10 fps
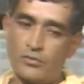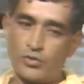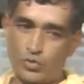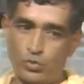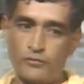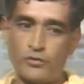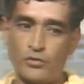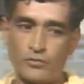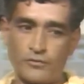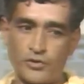was
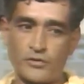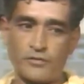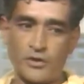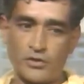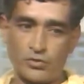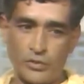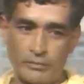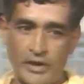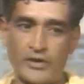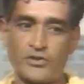twofold. First of all, to
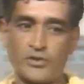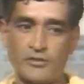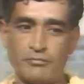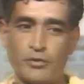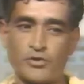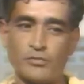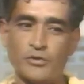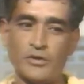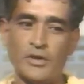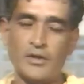embarrass and, if
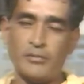possible,